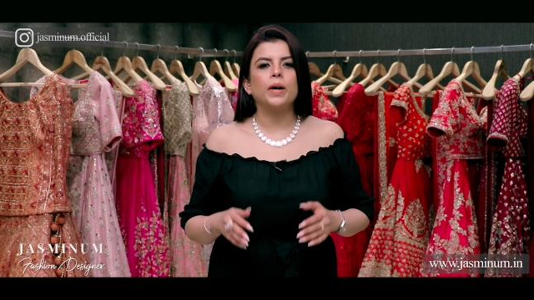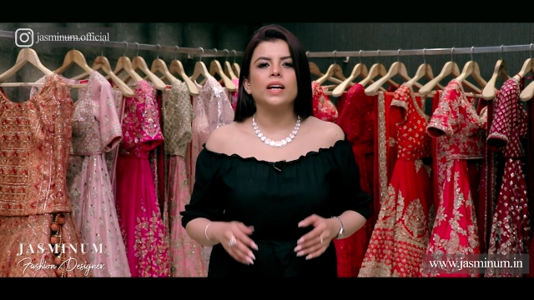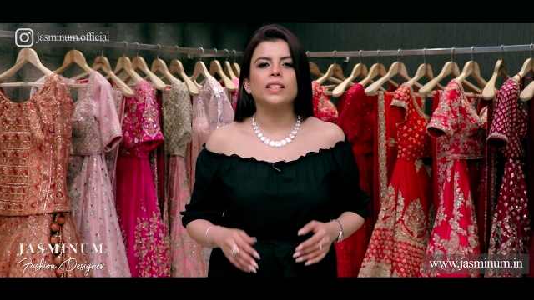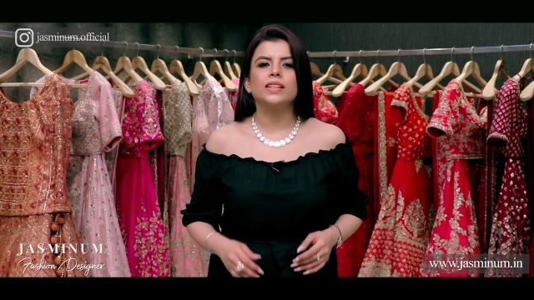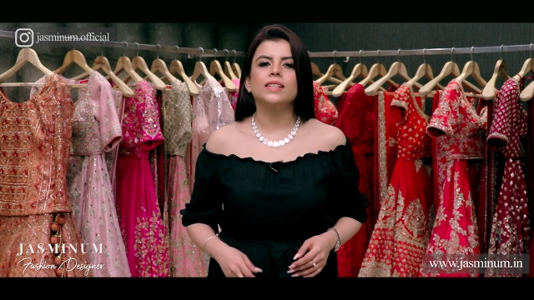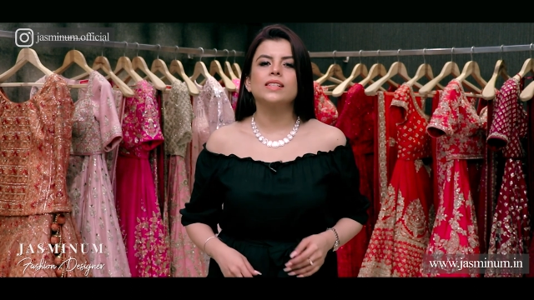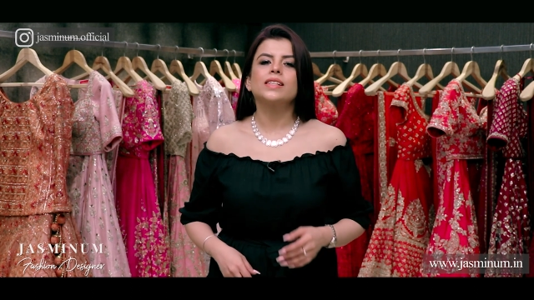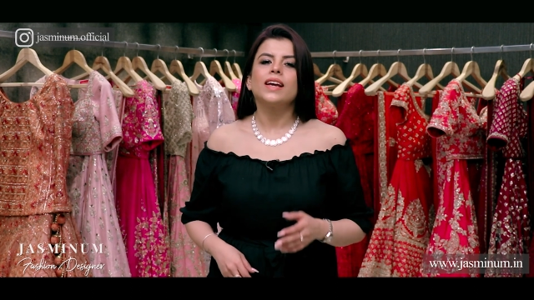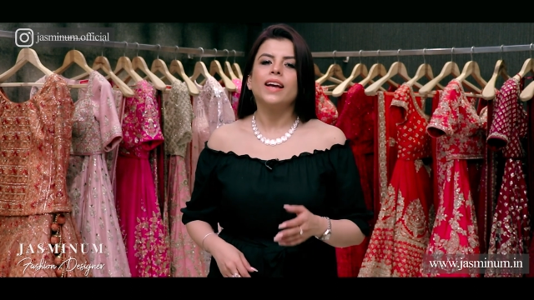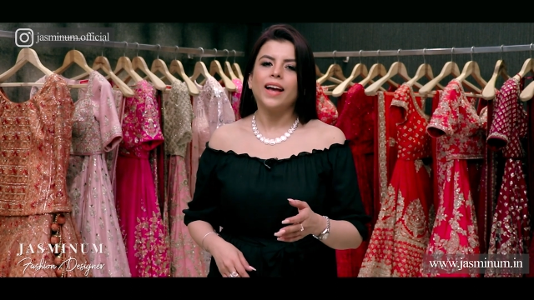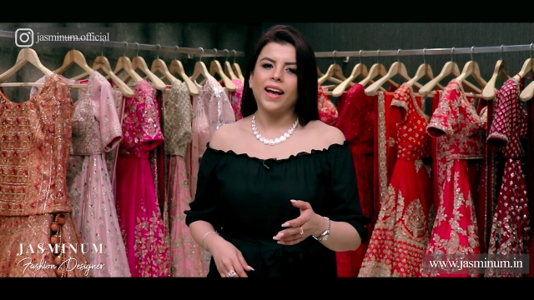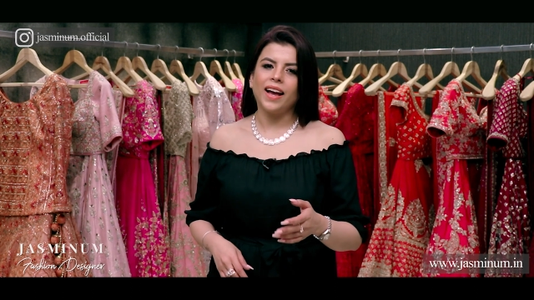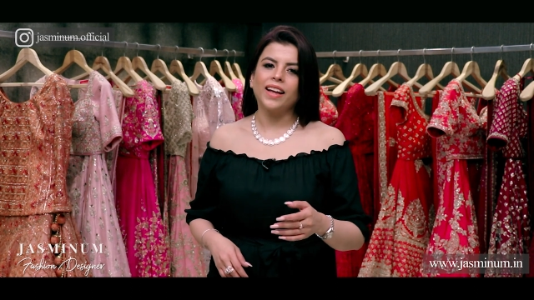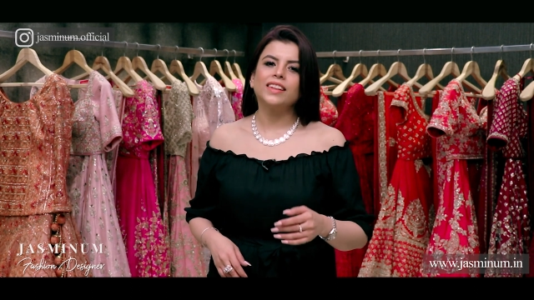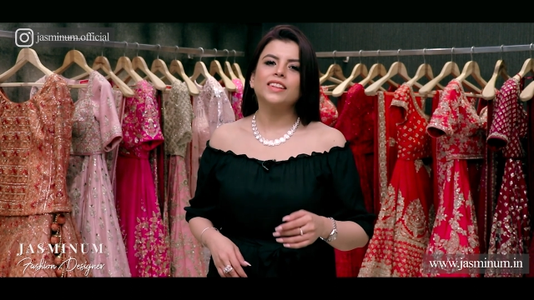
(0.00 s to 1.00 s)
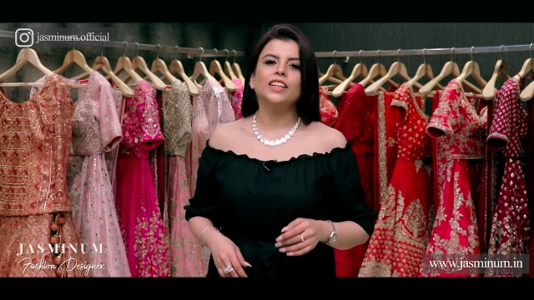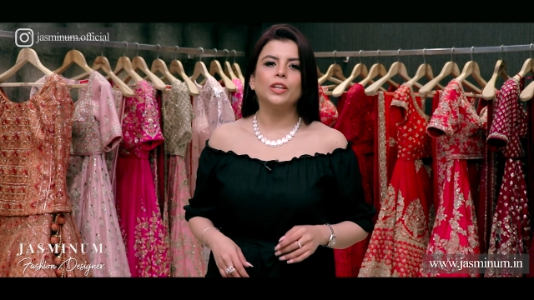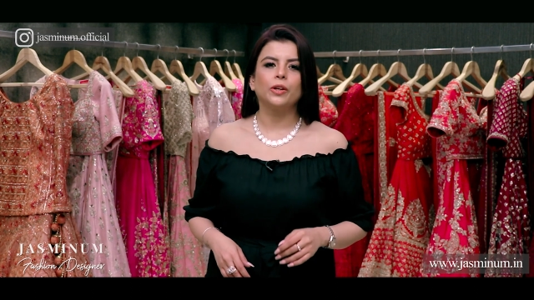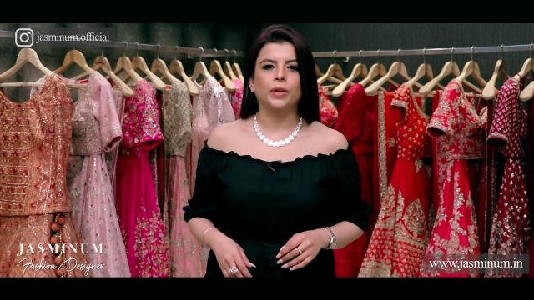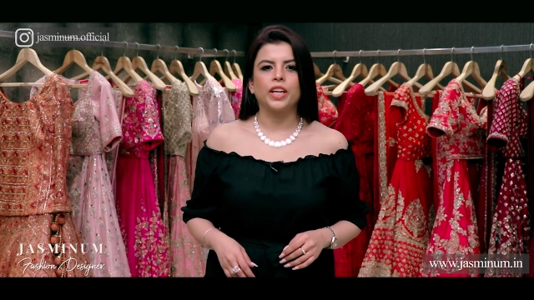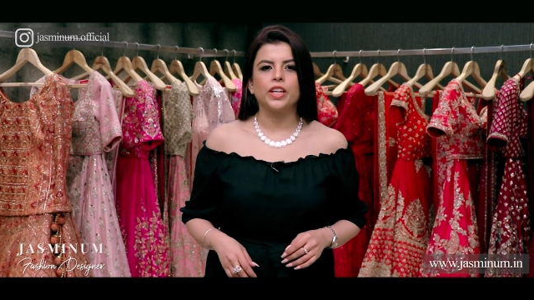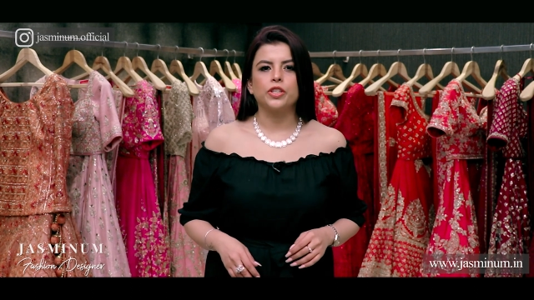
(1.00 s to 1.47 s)
artist, and the
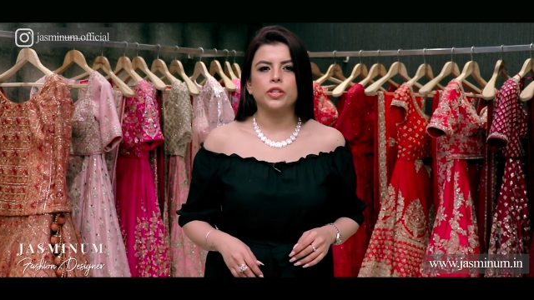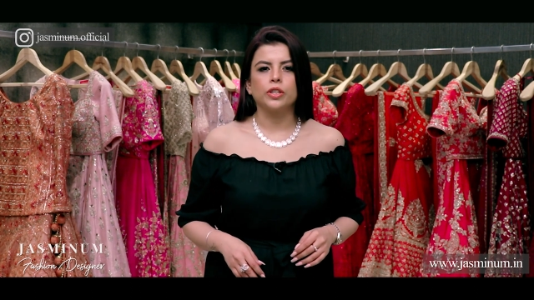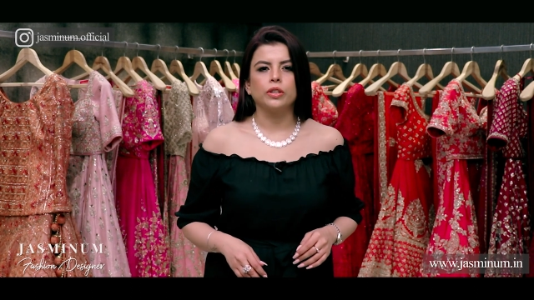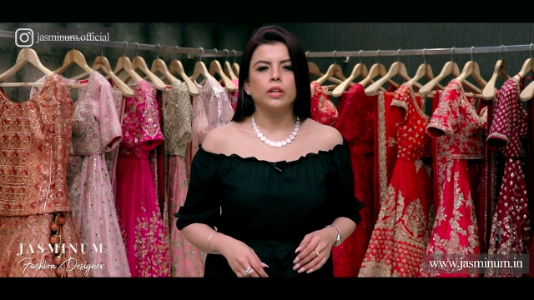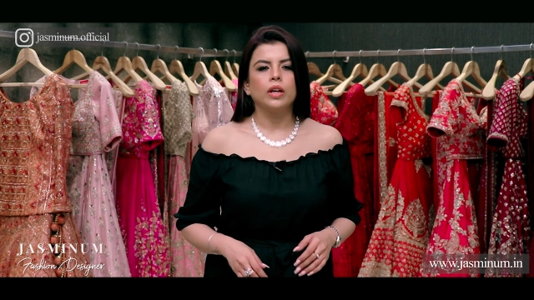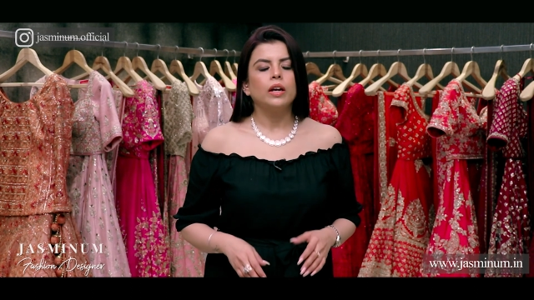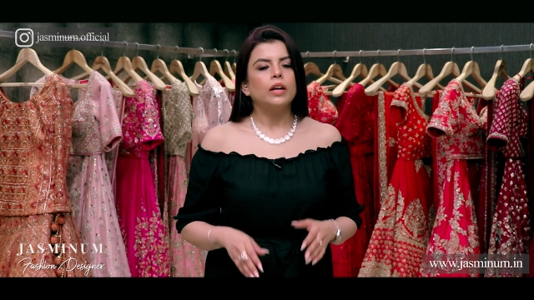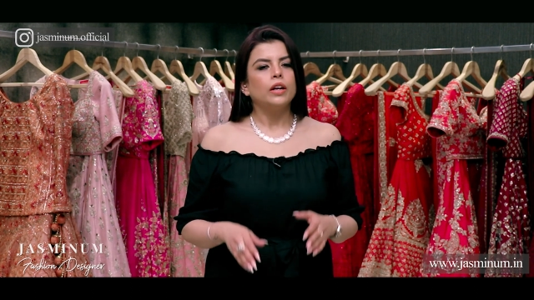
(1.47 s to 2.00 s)
location.